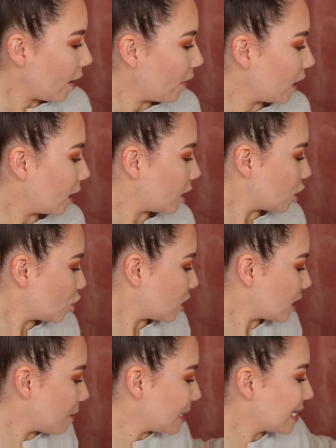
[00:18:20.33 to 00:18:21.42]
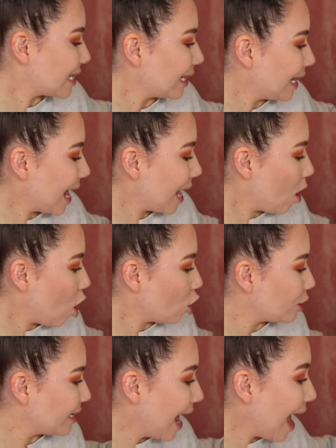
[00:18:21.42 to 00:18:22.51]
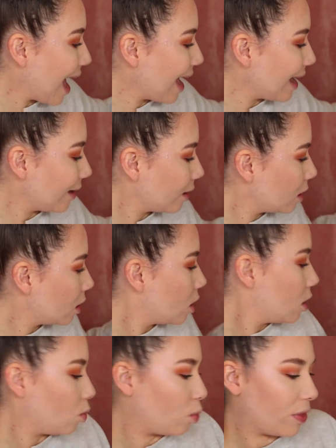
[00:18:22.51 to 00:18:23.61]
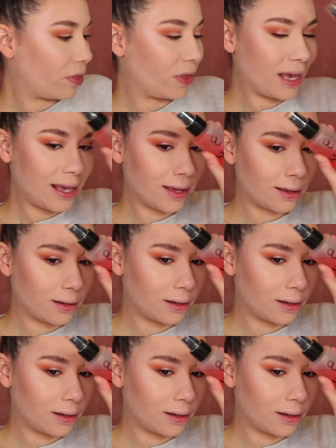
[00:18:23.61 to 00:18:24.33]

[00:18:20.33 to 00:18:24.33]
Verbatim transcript: Then I'll do some Slay All Day with the